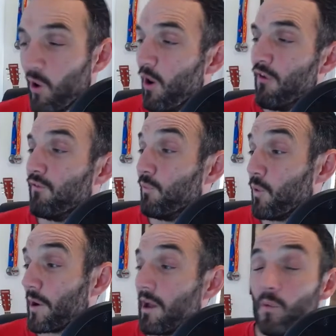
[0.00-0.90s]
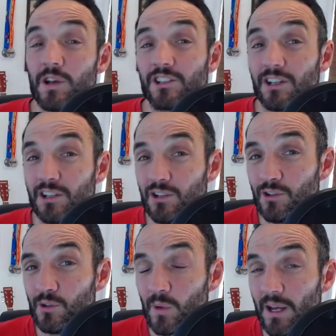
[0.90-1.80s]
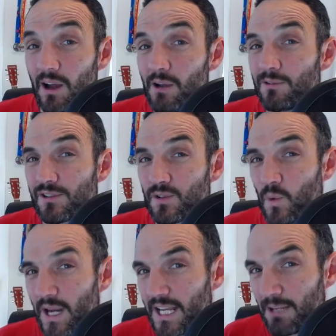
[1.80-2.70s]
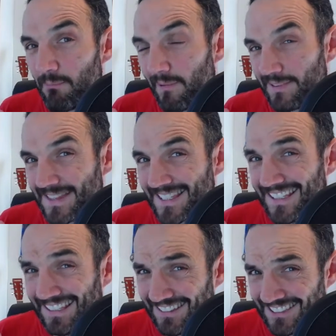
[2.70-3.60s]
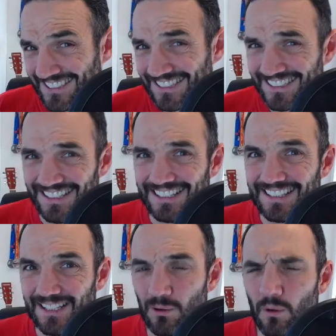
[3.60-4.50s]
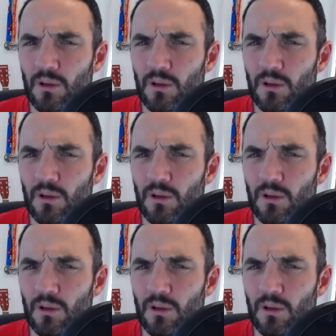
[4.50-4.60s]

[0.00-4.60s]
of What I Wish I Knew When I Was 20 by Tina Seeling.